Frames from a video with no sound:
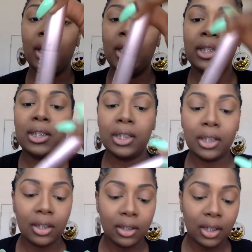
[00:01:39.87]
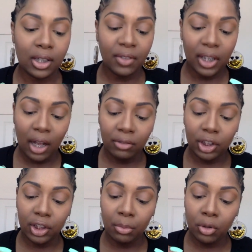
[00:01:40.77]
It's doesn't really have
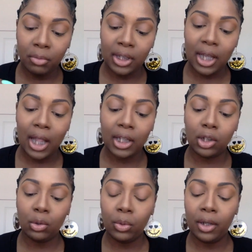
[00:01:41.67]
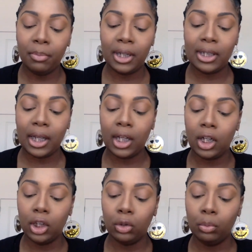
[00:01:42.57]
shimmer metallic to it, but it's like
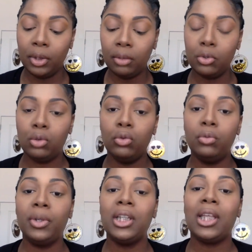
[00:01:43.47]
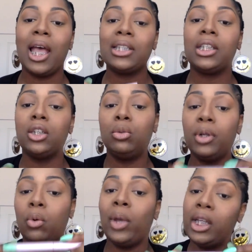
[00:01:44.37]
an aluminum tube. It has a little
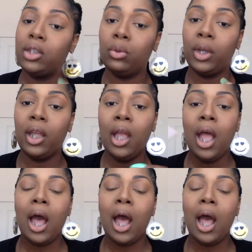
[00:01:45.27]
bit of weight to it.